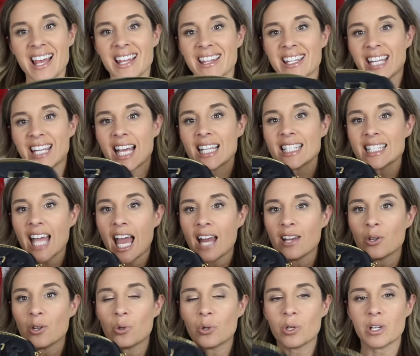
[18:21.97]
The next
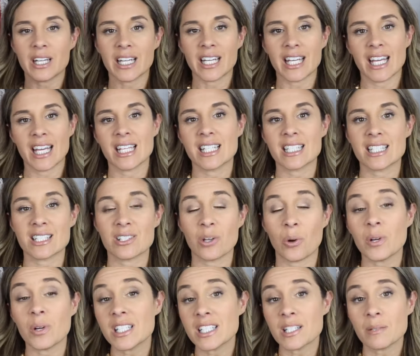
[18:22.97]
category is
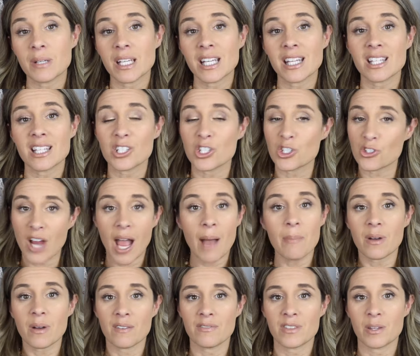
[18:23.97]
going to be the
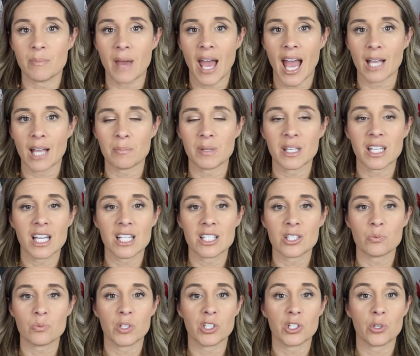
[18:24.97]
strap of the bag,
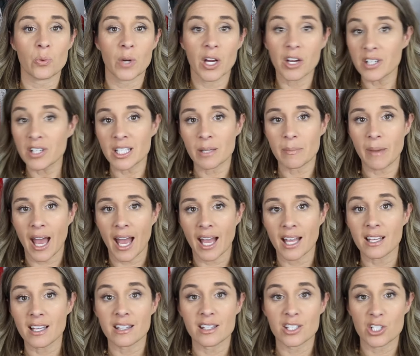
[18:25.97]
because when you're wearing a
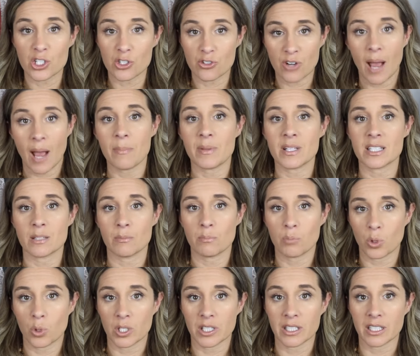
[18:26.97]
bag, the strap is
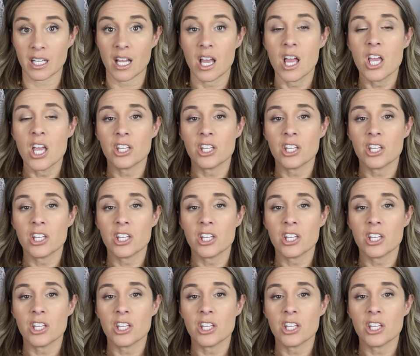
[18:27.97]
important.